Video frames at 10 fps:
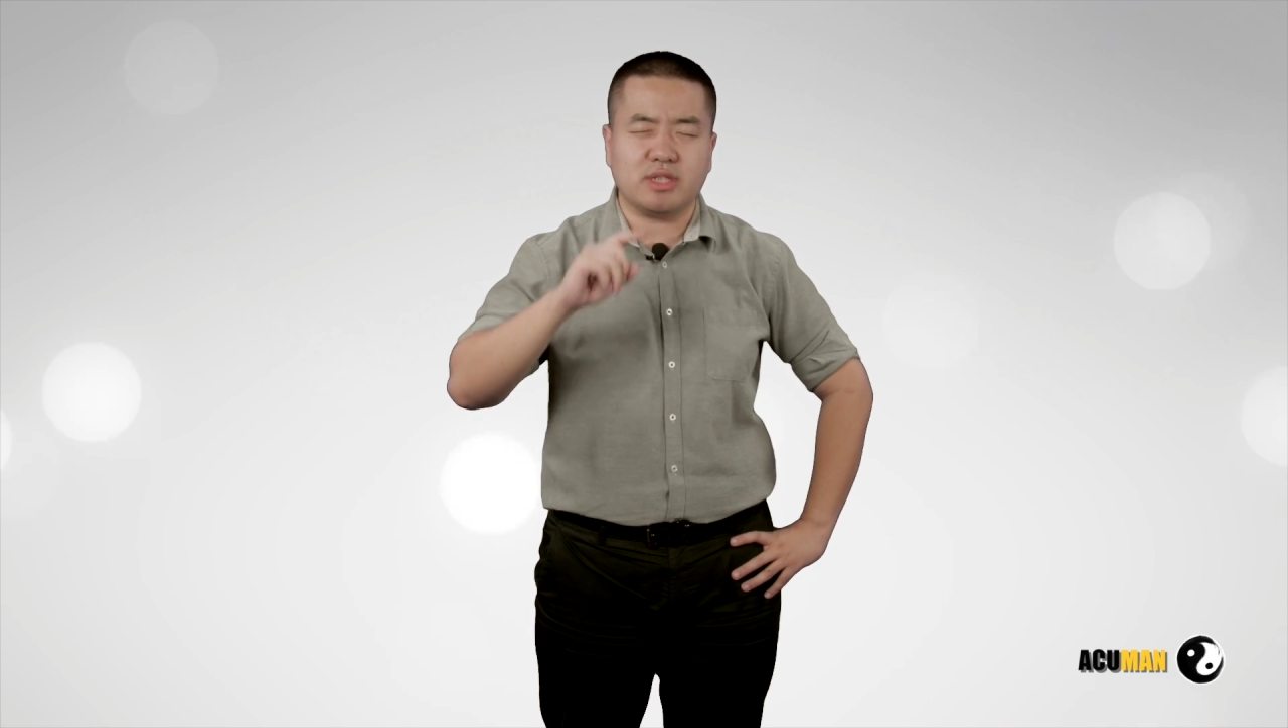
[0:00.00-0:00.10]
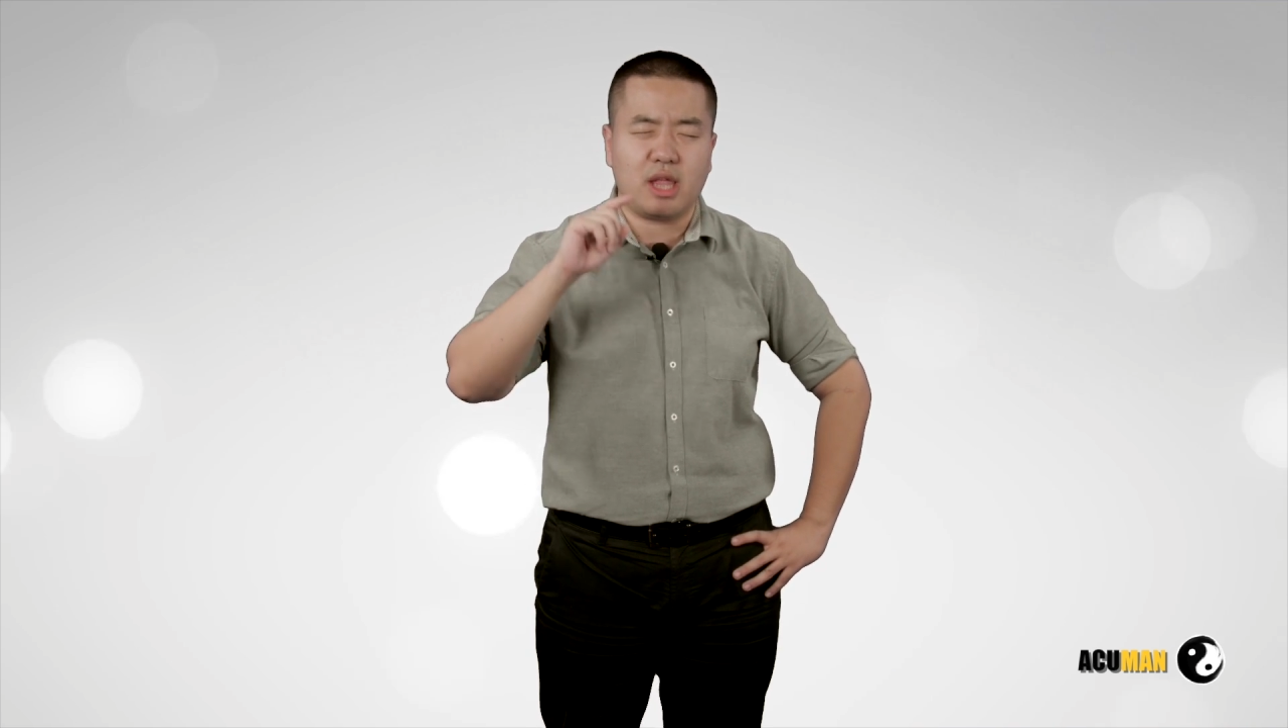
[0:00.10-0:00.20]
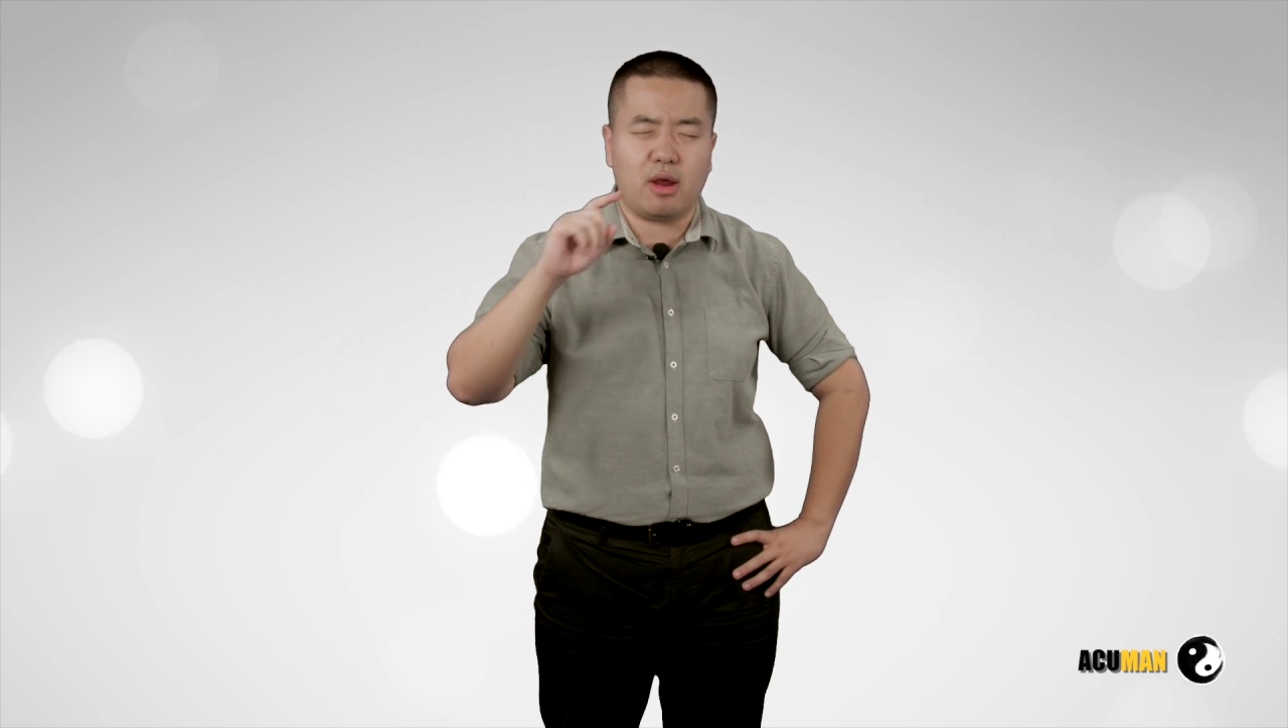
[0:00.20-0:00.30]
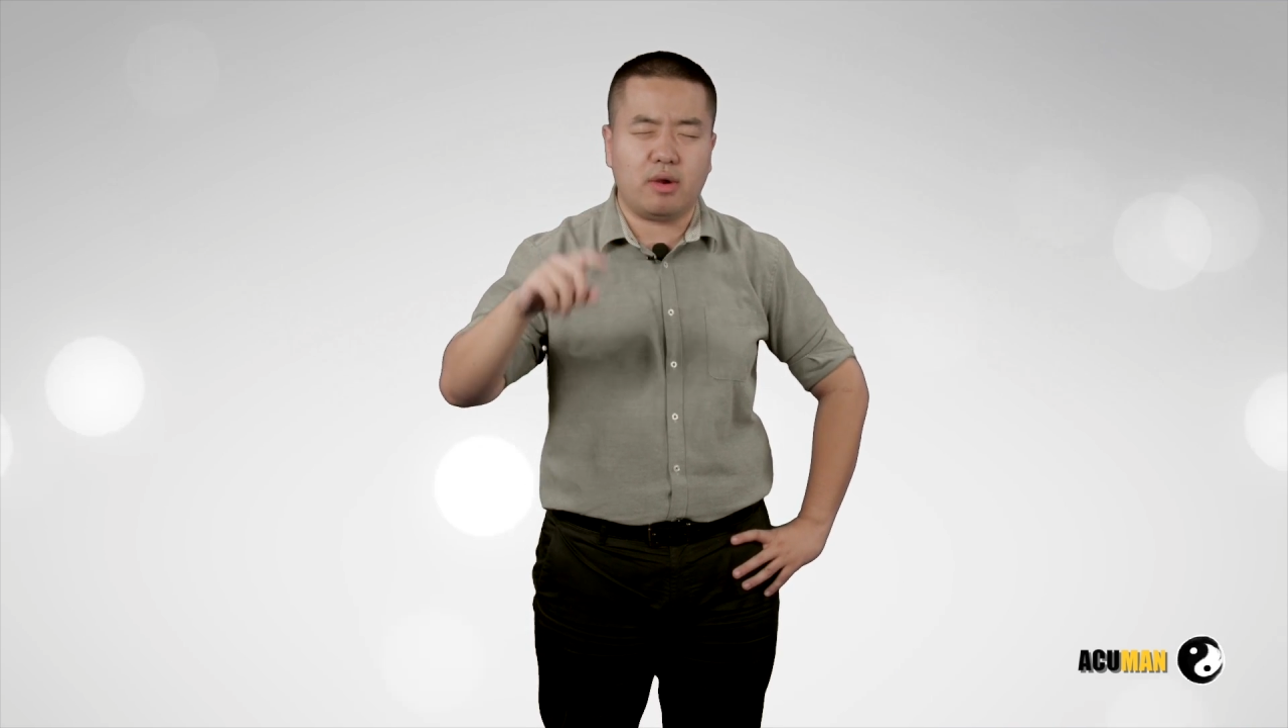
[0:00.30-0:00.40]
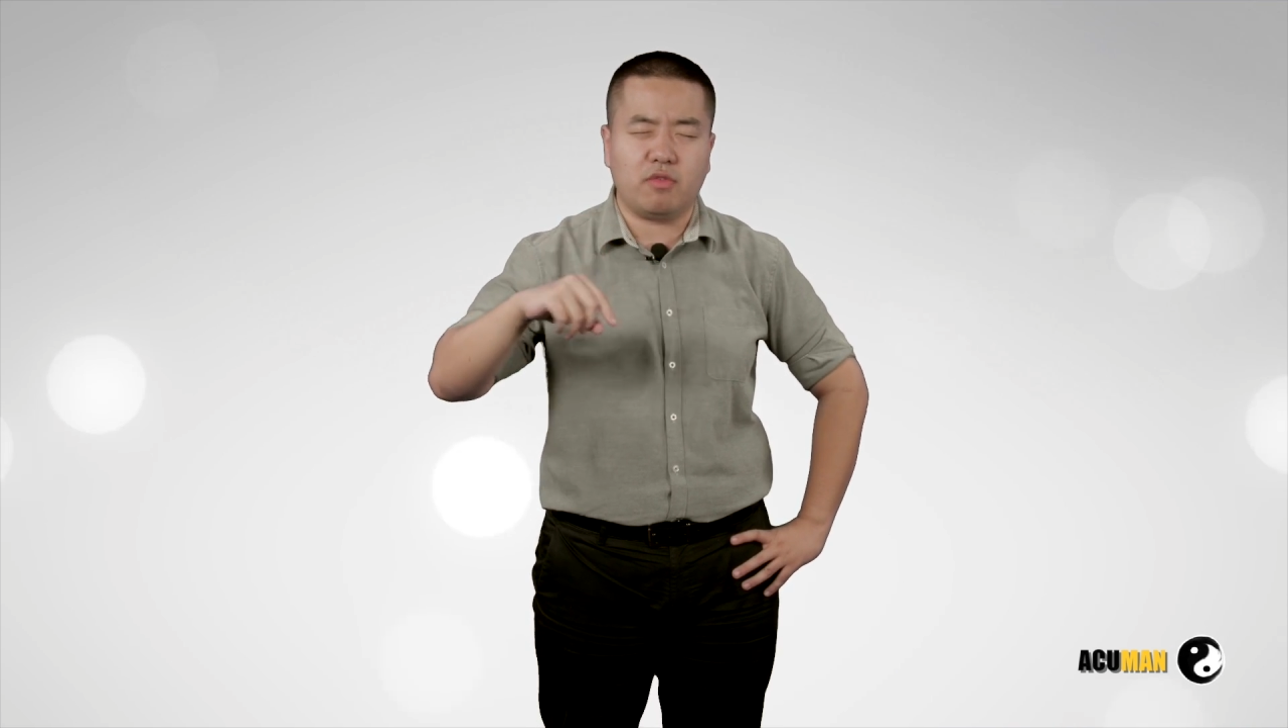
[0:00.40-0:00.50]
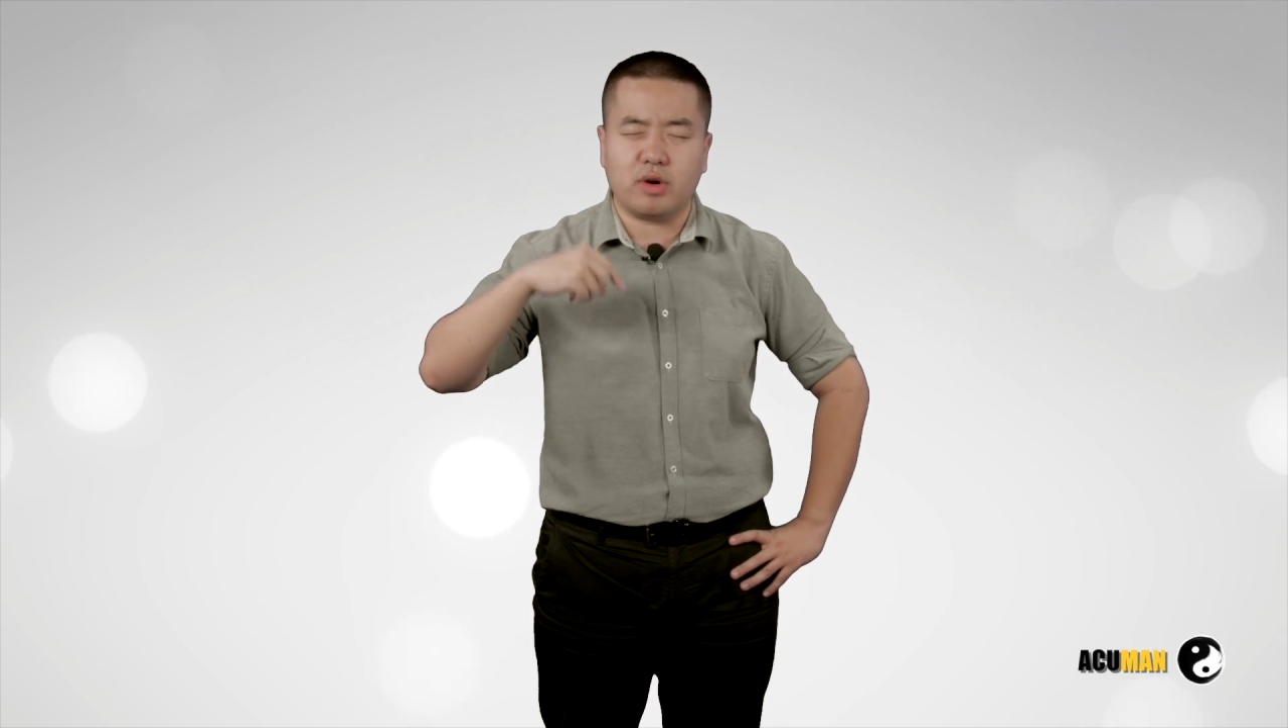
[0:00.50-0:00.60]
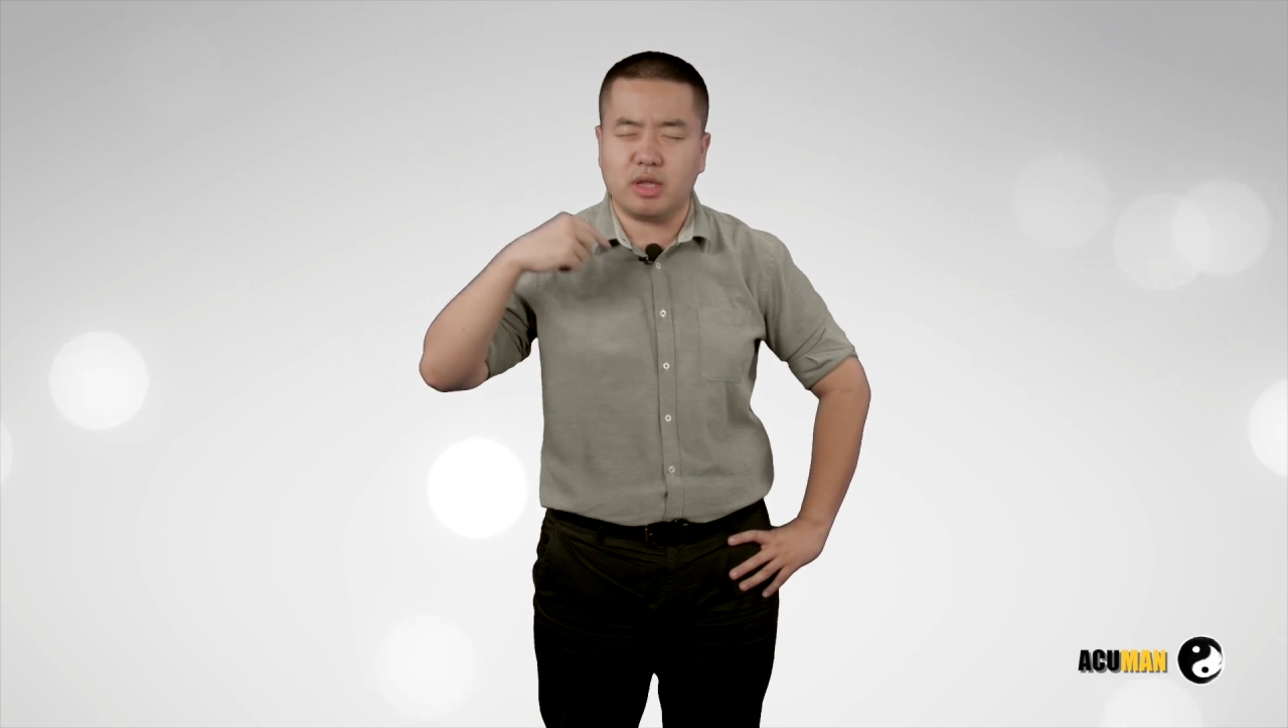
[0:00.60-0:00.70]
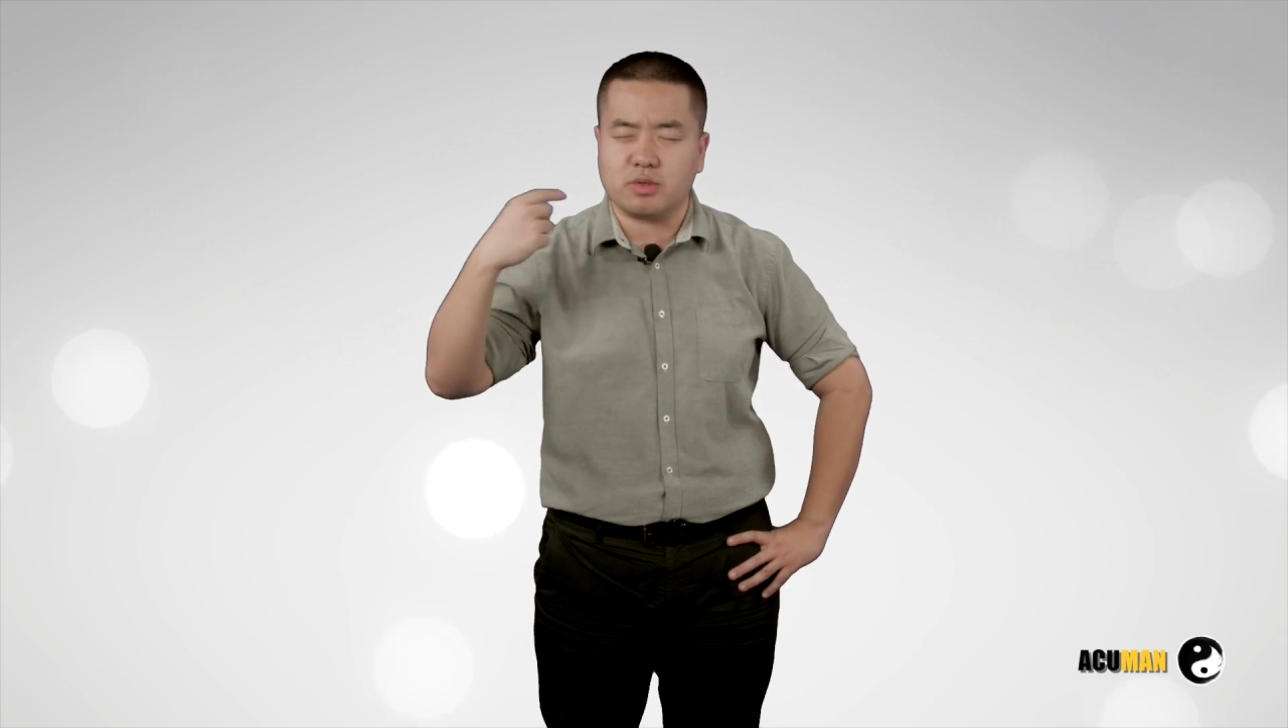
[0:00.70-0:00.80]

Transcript: staring for the